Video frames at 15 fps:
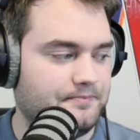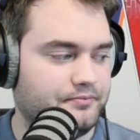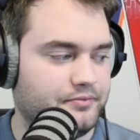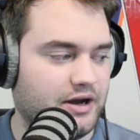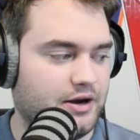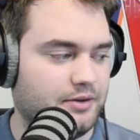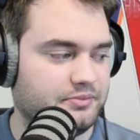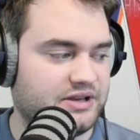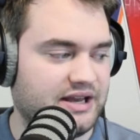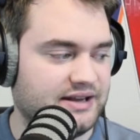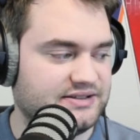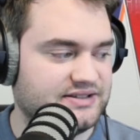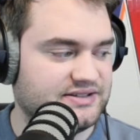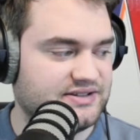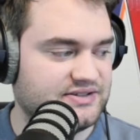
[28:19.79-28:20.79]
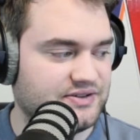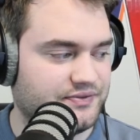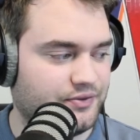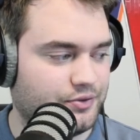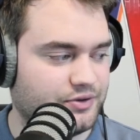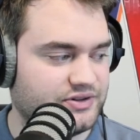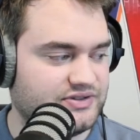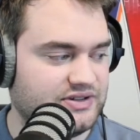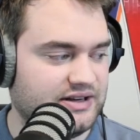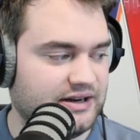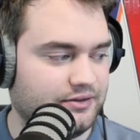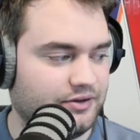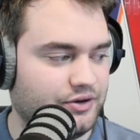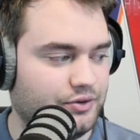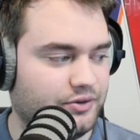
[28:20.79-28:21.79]
Um, Kansas is a four seed.
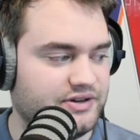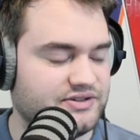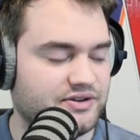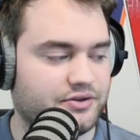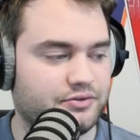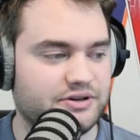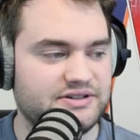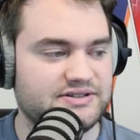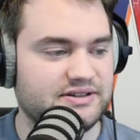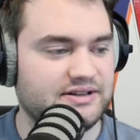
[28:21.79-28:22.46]
Illinois is a three seed.